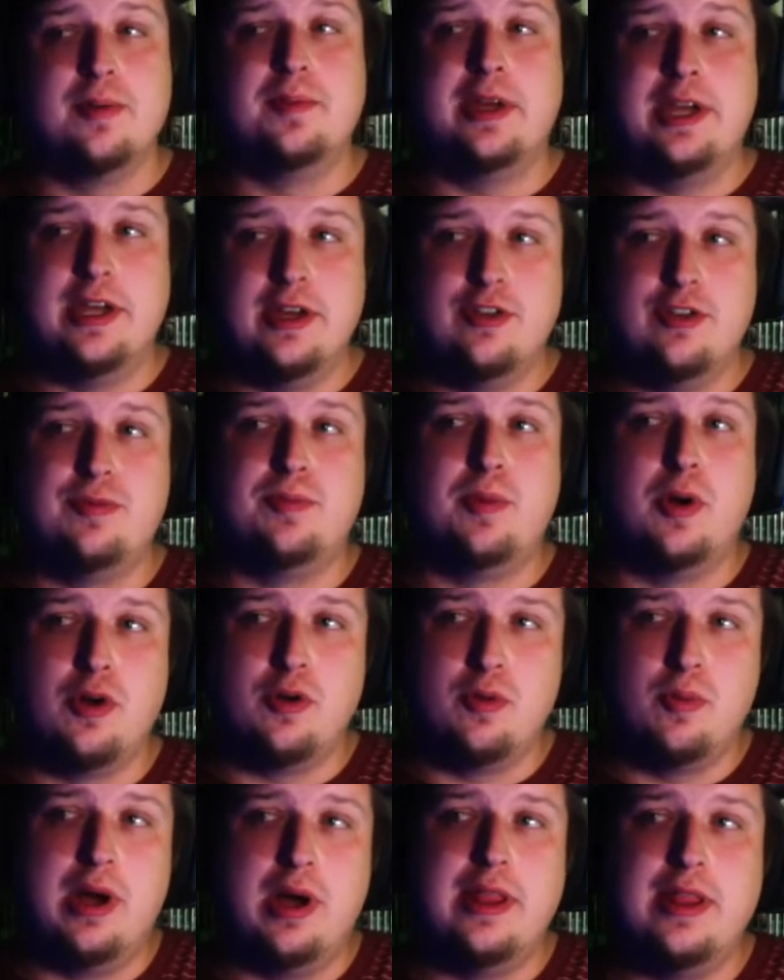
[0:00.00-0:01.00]
is part of
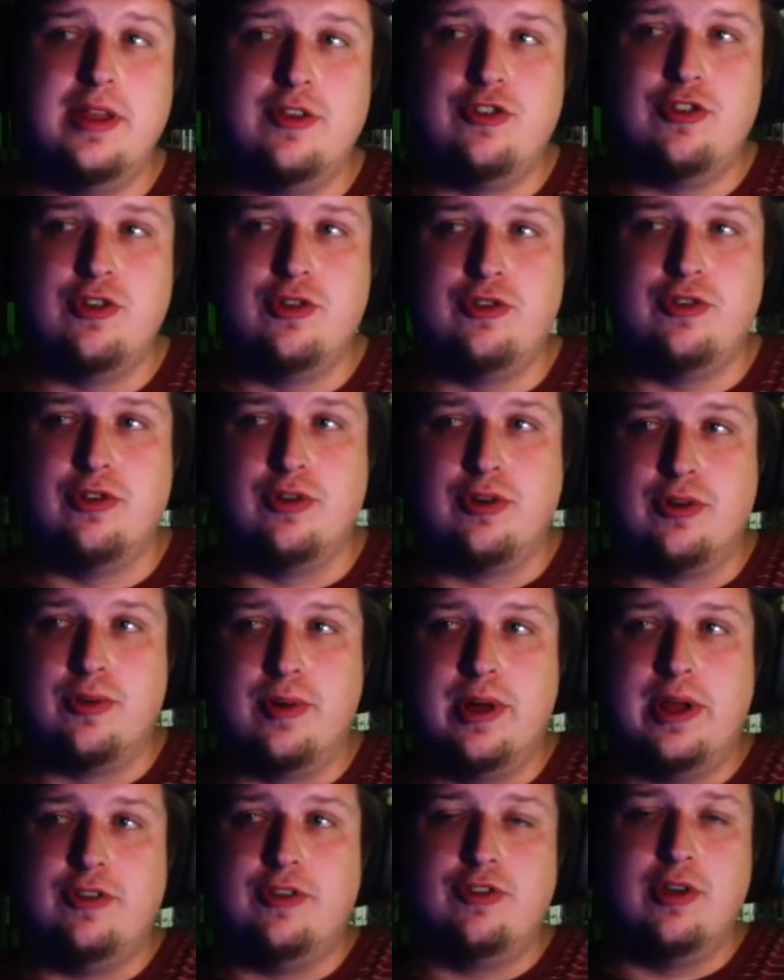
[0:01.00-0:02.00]
why that show's so
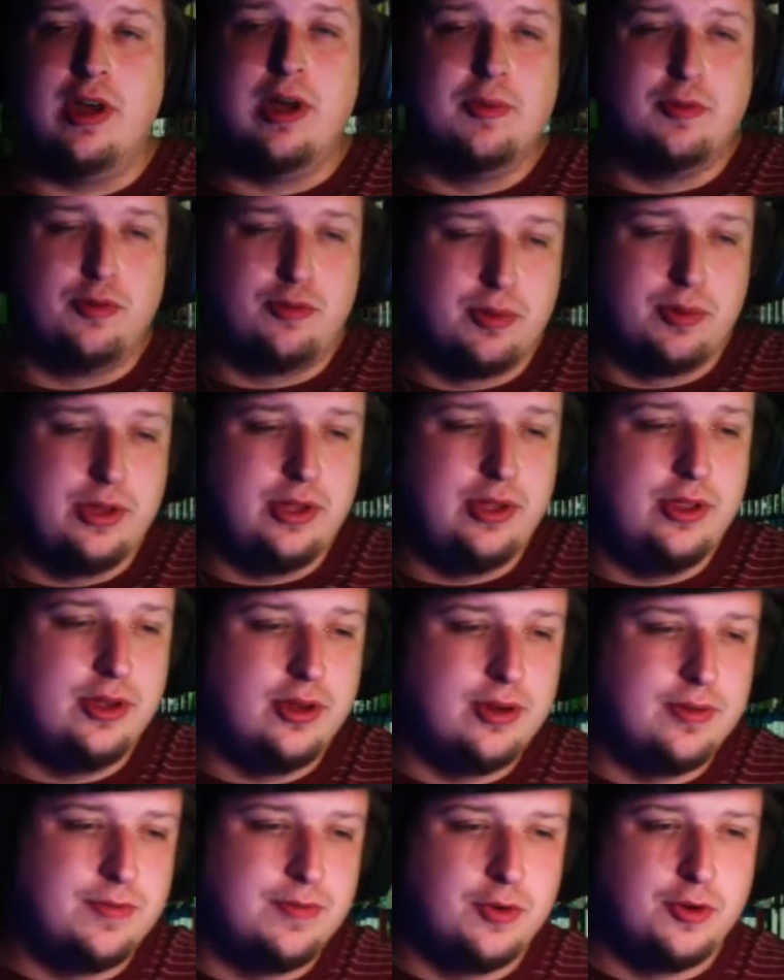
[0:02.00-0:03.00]
great. So I was really
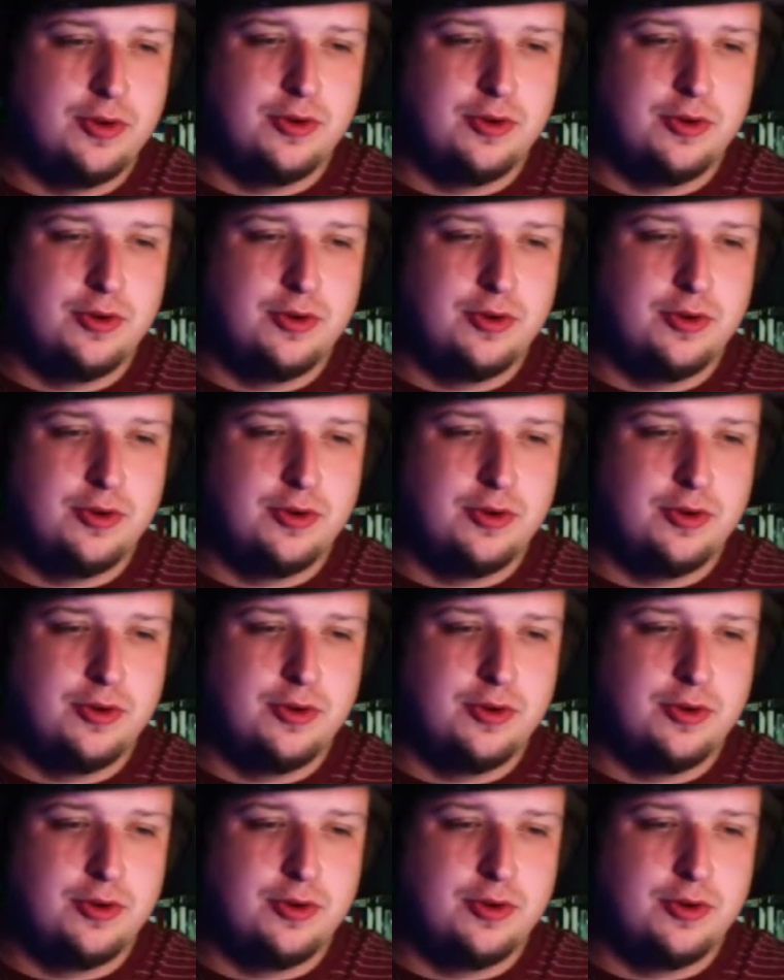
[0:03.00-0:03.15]
looking forward to